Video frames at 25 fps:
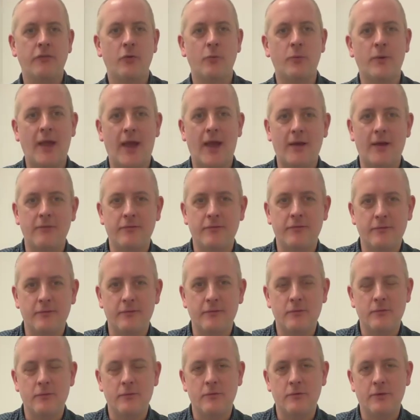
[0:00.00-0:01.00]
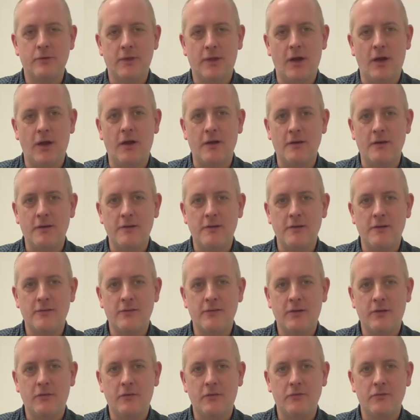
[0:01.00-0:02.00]
So we have The Guardian
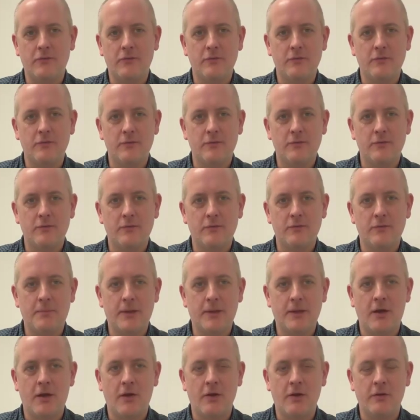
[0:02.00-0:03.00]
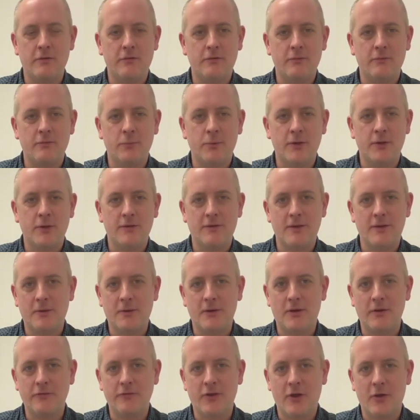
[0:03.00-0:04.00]
is kind of dipping our
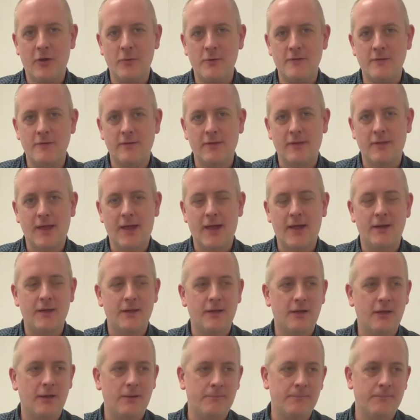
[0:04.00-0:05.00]
toe into that